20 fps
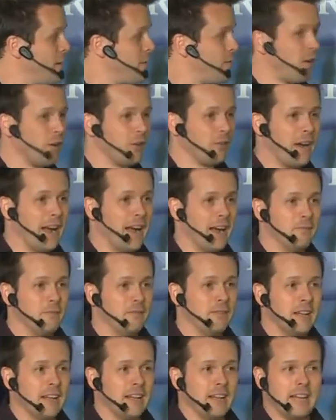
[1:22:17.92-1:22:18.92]
for
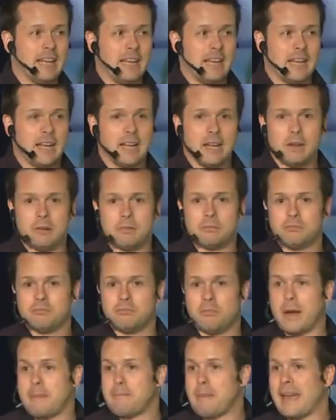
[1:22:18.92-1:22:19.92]
um, uh,
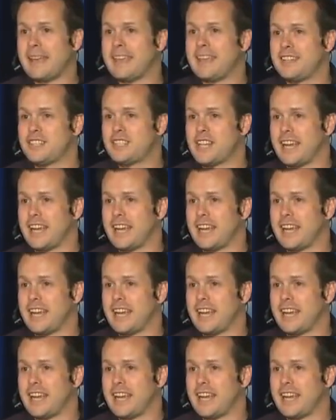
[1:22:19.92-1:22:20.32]
my packing